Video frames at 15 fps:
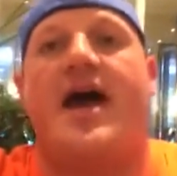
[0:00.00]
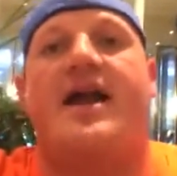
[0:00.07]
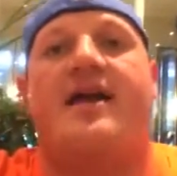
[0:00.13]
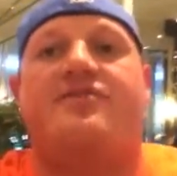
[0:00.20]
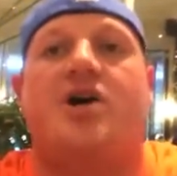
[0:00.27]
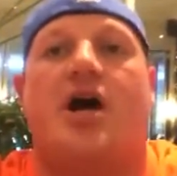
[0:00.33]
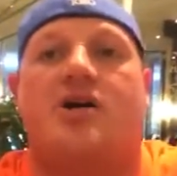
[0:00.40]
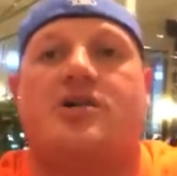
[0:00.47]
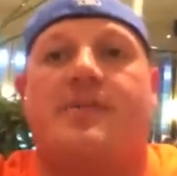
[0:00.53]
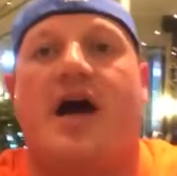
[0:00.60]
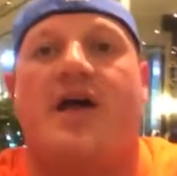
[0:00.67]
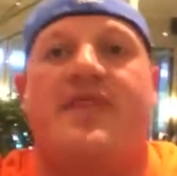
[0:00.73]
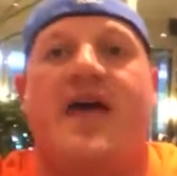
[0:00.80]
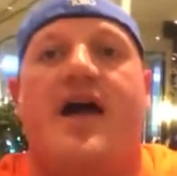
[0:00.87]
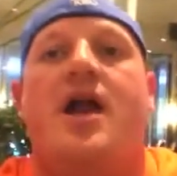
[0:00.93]
And I've talked
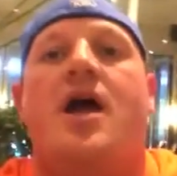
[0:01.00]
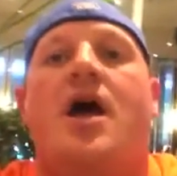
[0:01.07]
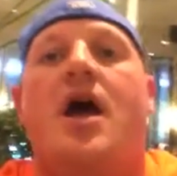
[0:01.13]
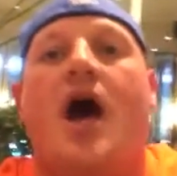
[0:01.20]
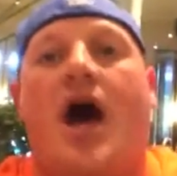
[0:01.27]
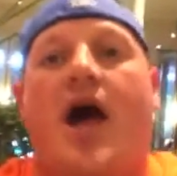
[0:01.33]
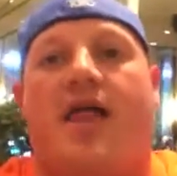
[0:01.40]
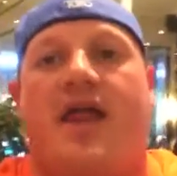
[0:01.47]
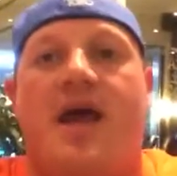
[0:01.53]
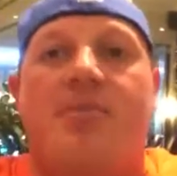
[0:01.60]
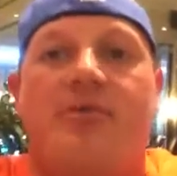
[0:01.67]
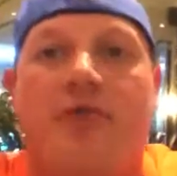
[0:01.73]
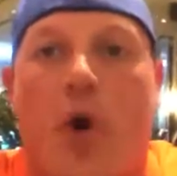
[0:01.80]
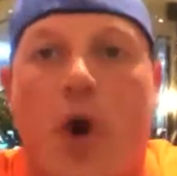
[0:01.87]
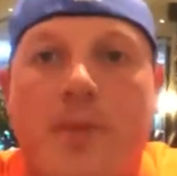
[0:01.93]
about that holiday
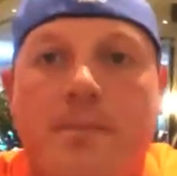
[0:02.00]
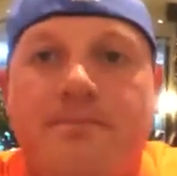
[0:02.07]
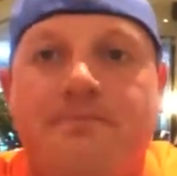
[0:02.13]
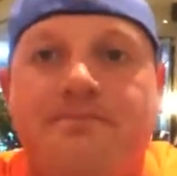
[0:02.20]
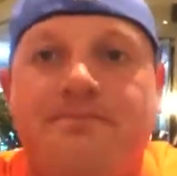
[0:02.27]
before.